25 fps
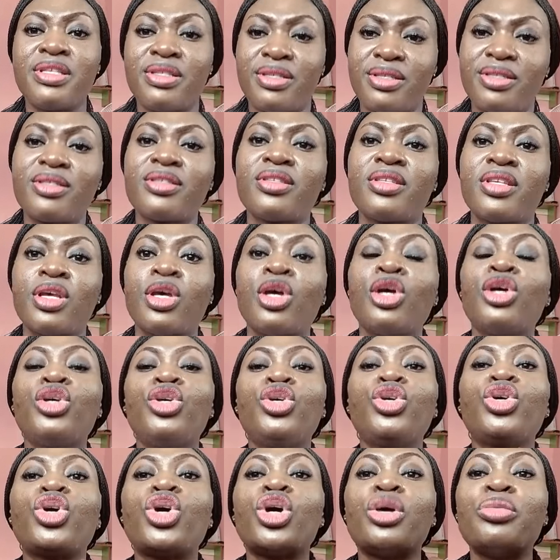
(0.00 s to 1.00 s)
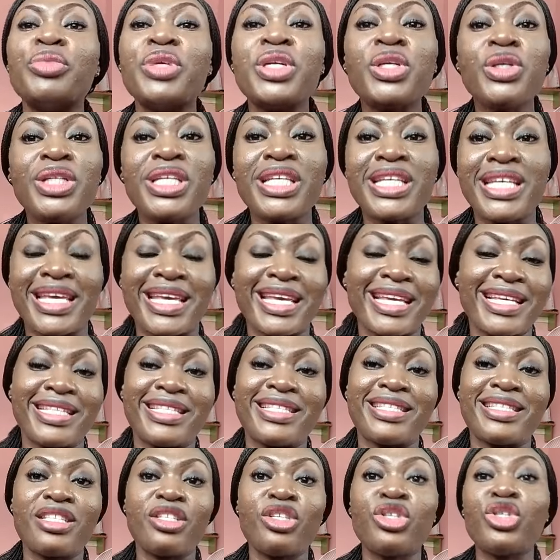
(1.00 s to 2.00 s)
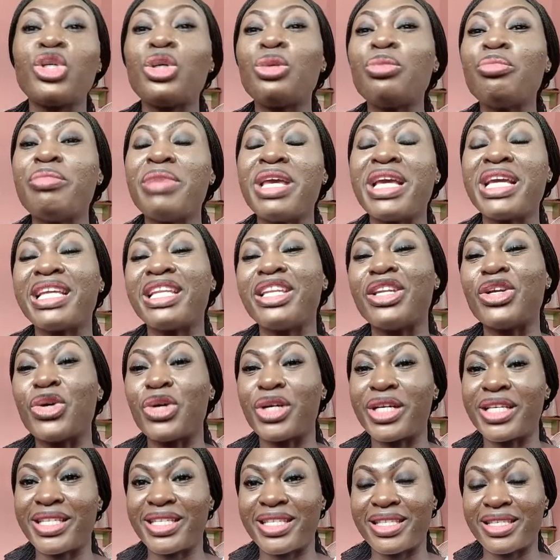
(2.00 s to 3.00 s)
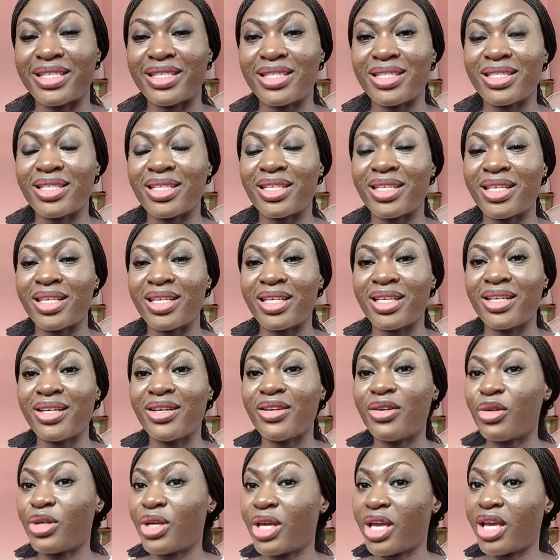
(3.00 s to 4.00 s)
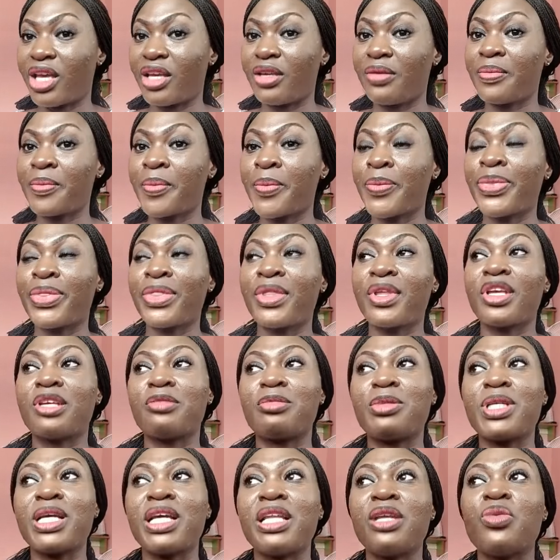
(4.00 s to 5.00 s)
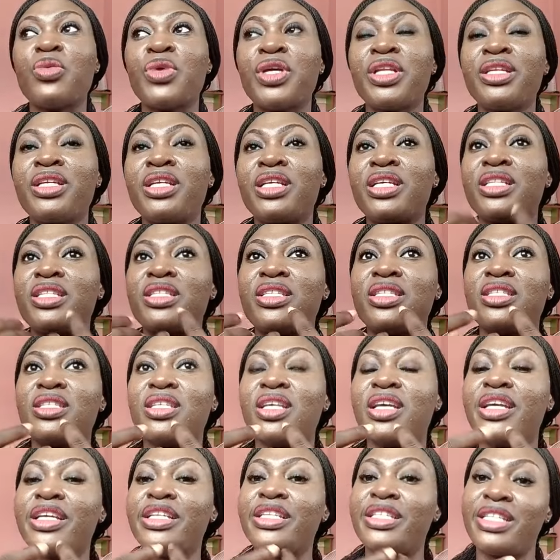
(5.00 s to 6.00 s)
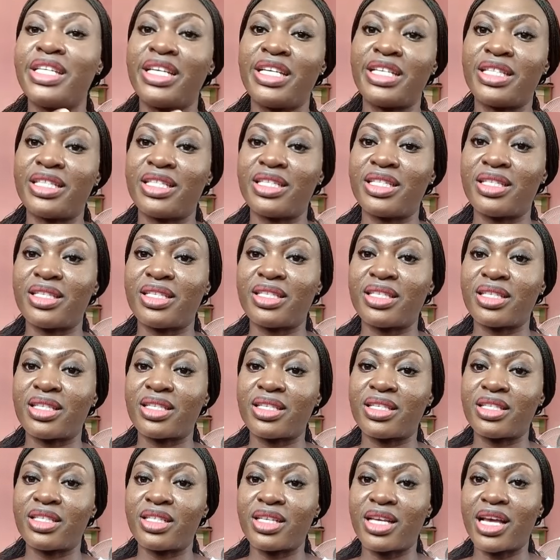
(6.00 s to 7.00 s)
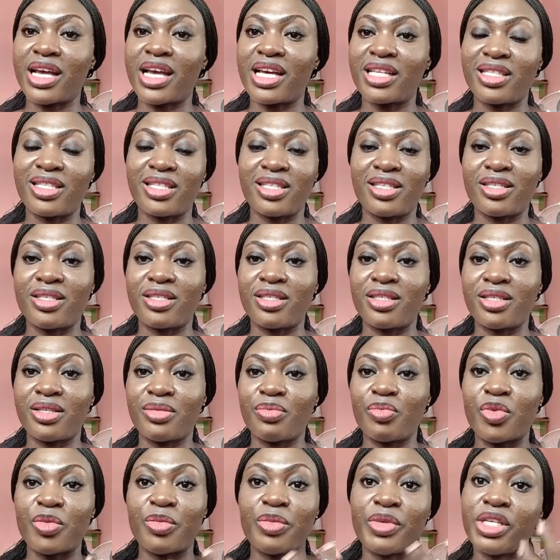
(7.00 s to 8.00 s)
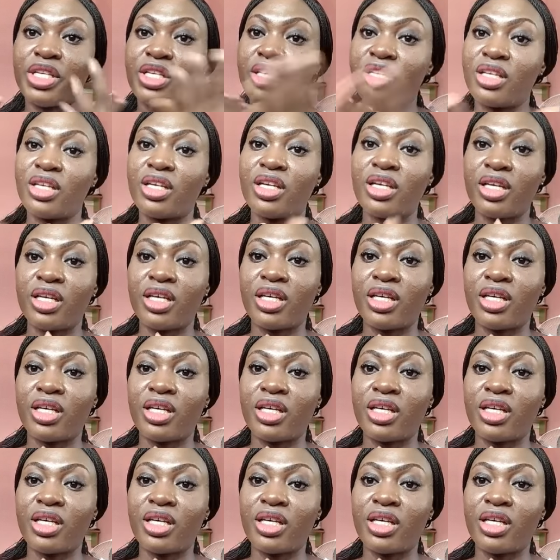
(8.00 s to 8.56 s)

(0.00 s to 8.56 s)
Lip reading: Please, you communicate, you don't make noise. Okay, especially when it's a date at maybe